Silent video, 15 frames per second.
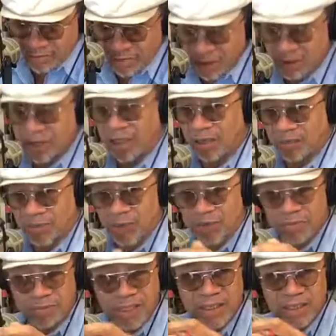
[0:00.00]
to him
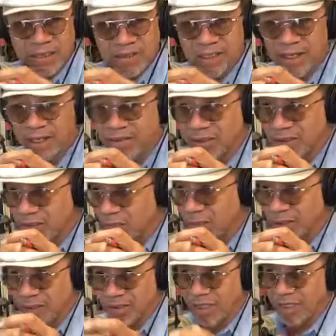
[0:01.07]
on many occasions what
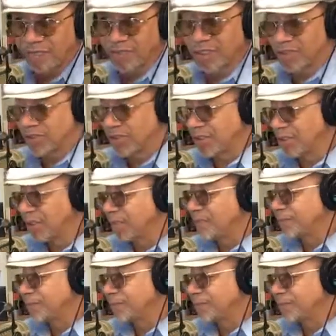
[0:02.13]
the definition is.